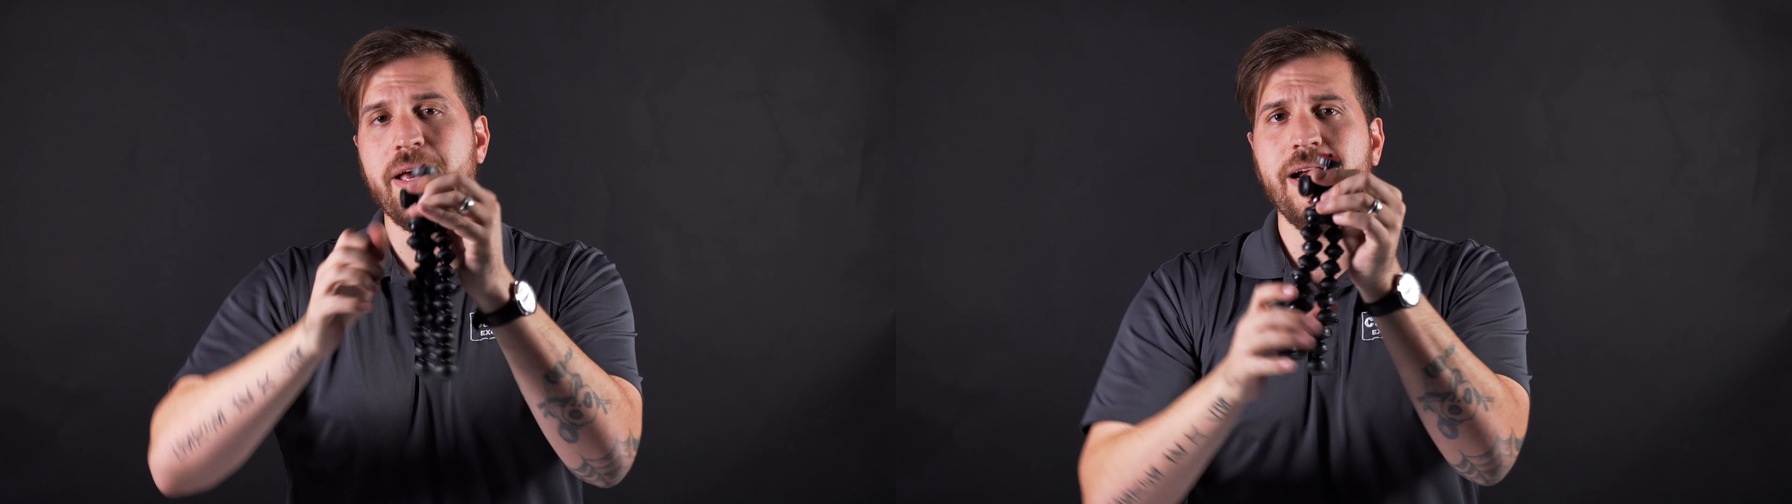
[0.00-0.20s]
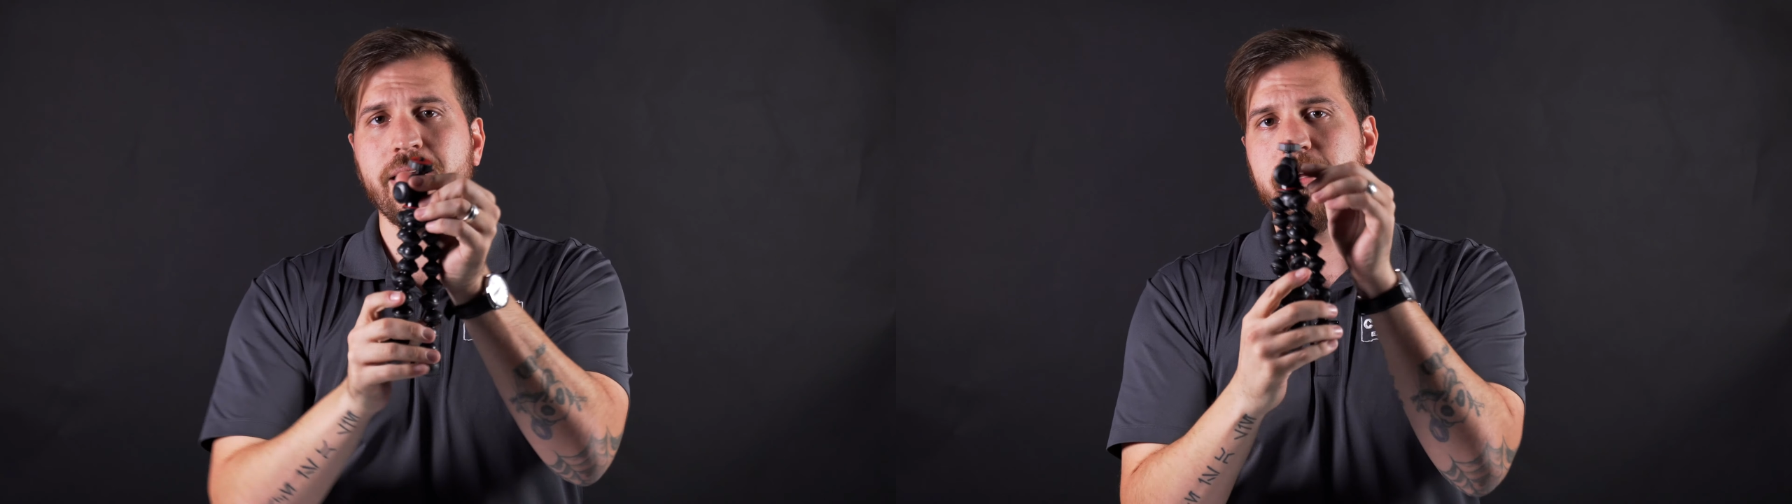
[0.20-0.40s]

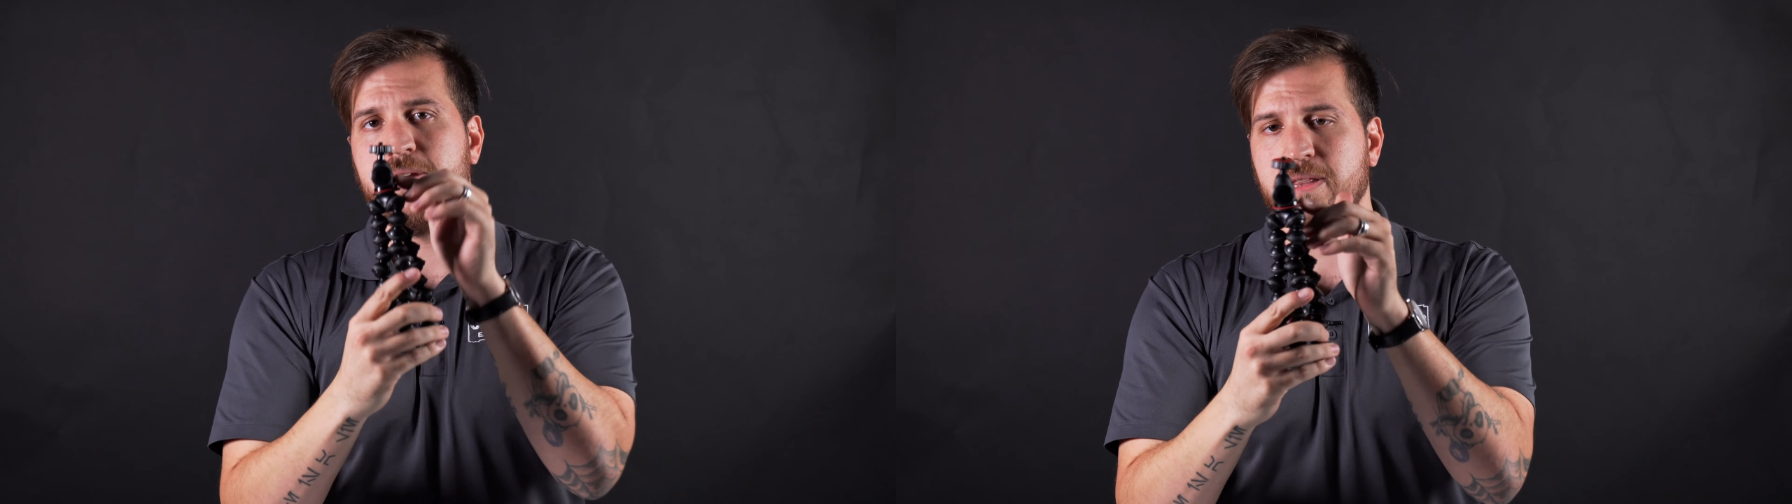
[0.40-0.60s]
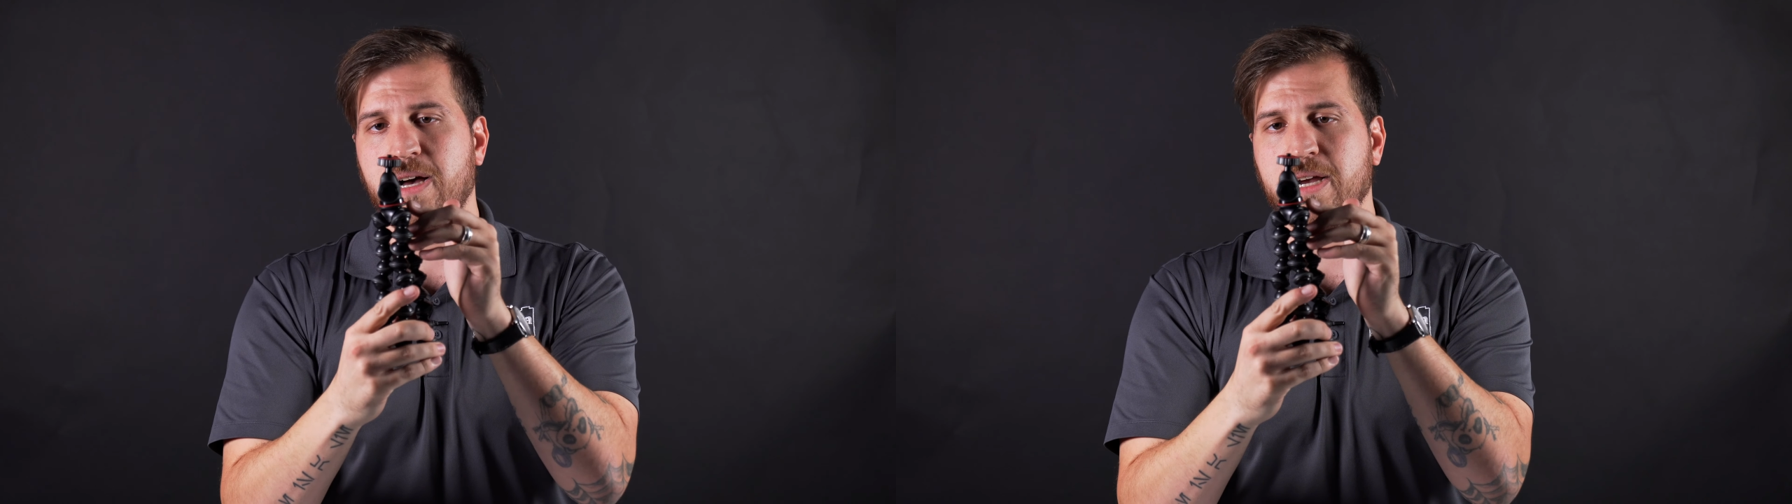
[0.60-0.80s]
back
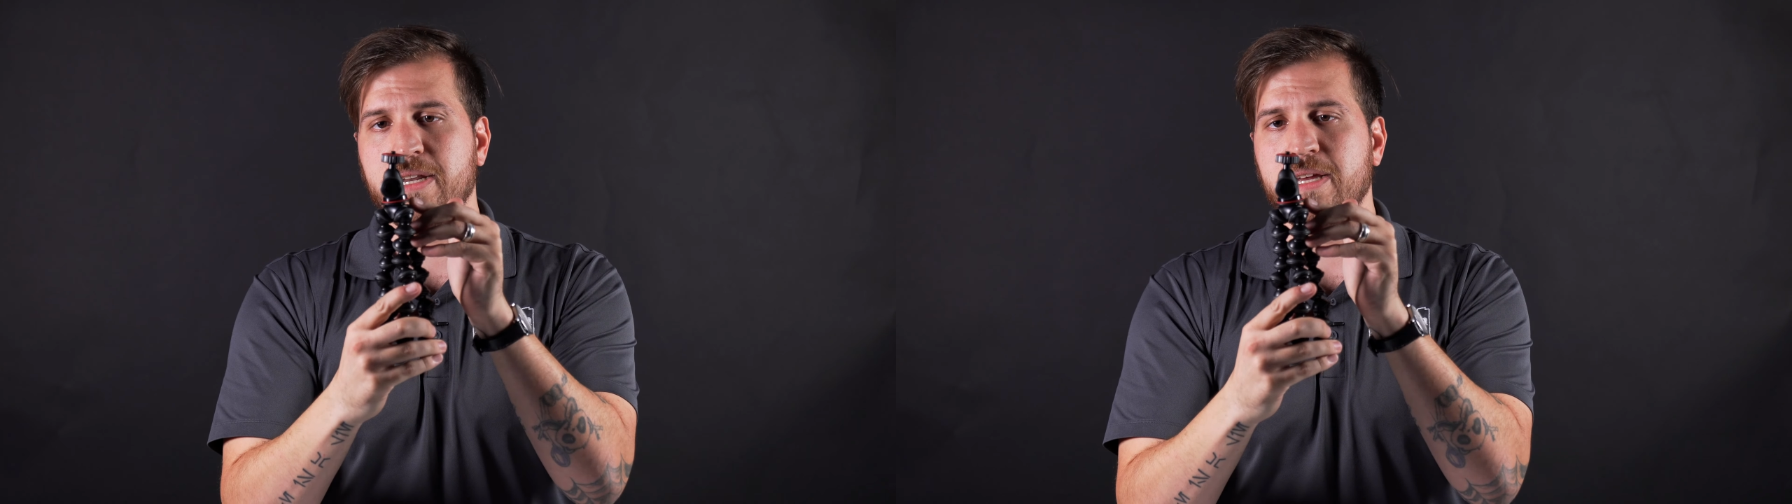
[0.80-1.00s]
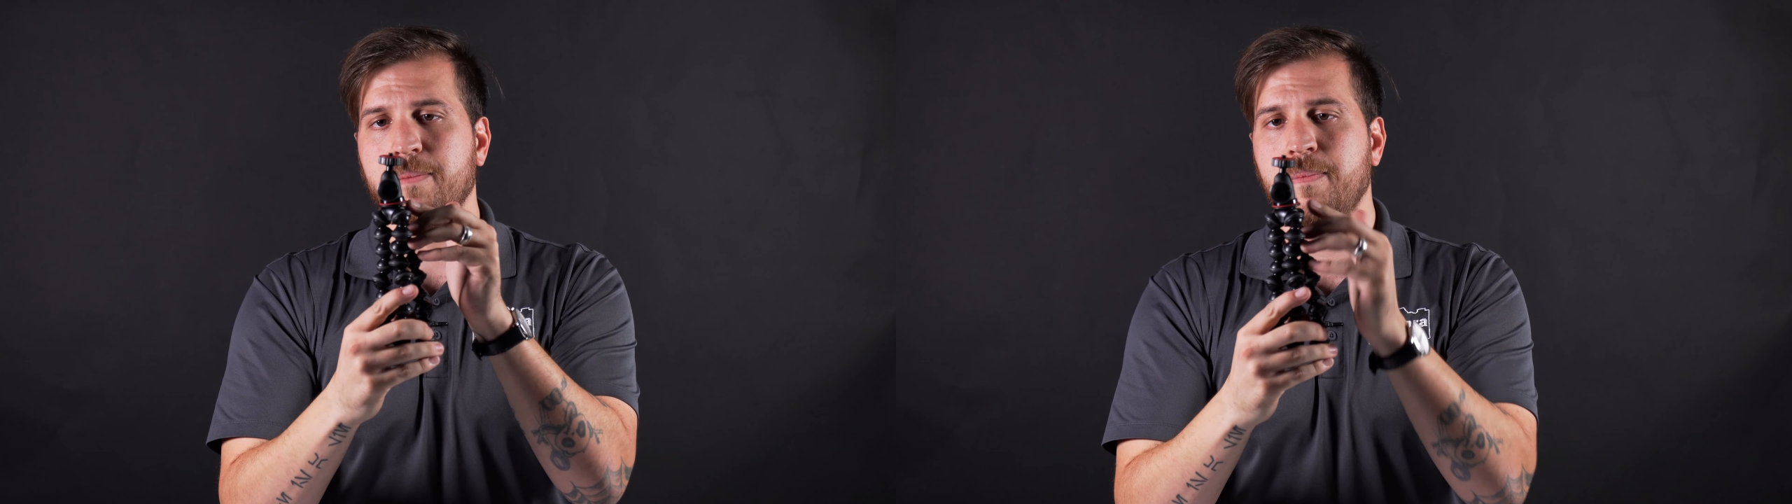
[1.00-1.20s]
and lock
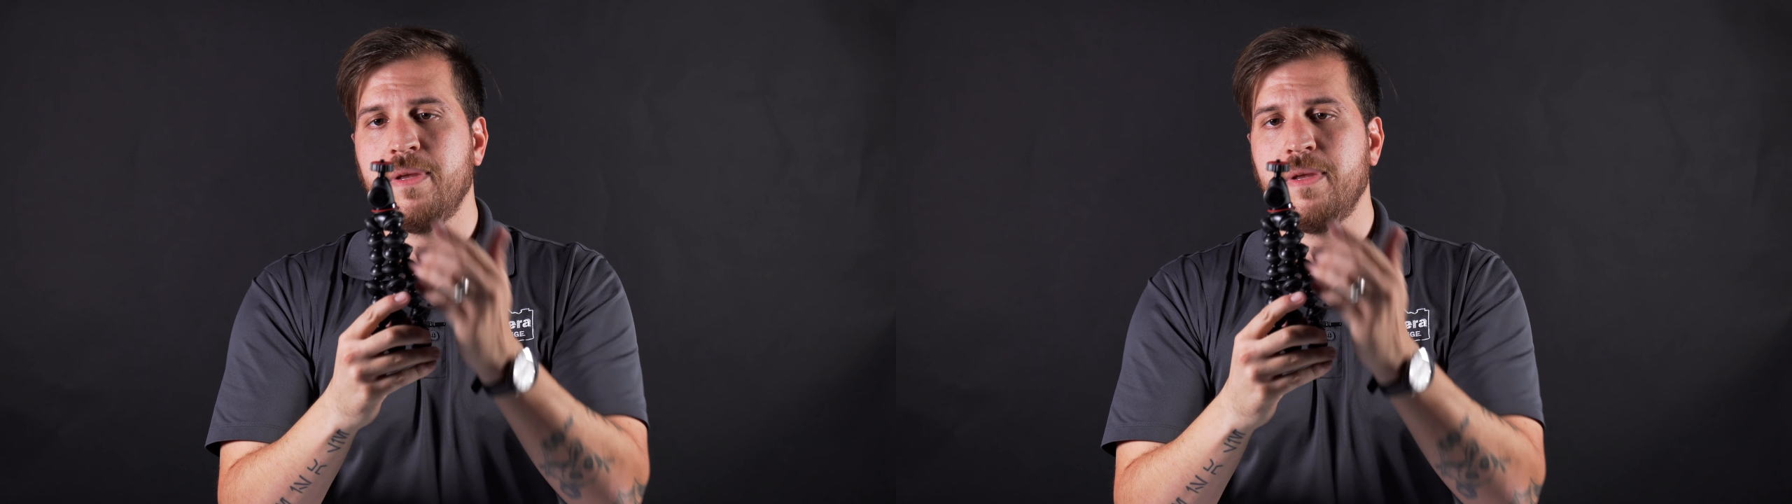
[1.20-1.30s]
it in.